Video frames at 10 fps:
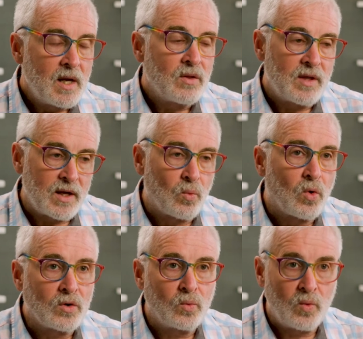They had
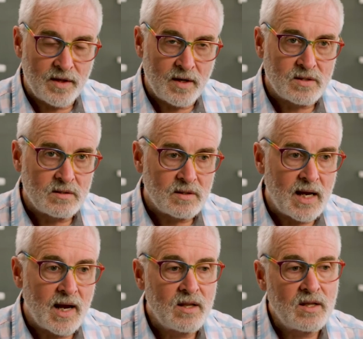worked with us
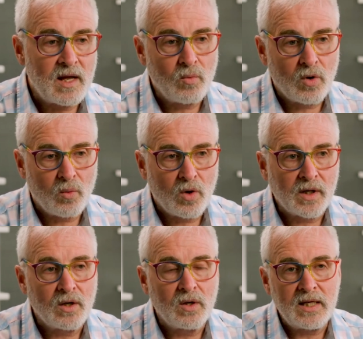and they were
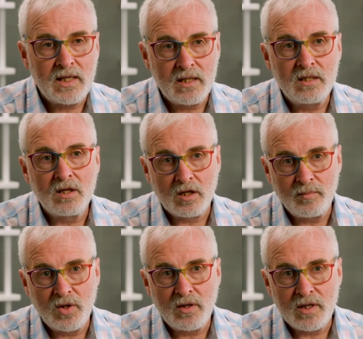working in the
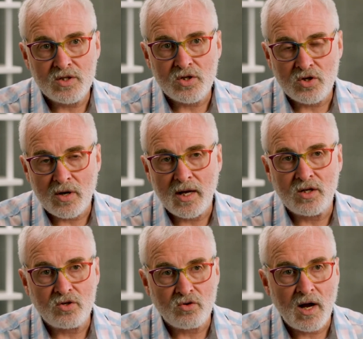communities to try
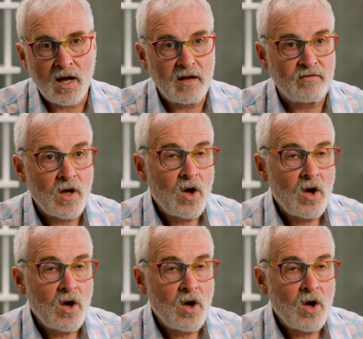and drive